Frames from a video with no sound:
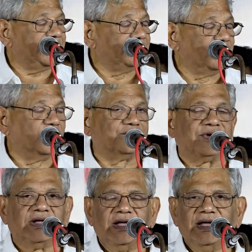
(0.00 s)

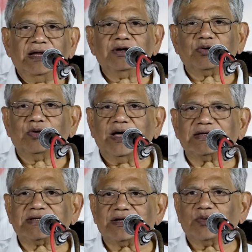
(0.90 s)
moved into
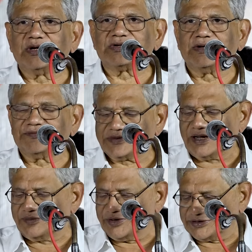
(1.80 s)
a situation of
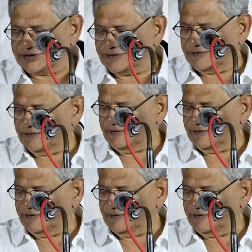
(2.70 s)
starvation.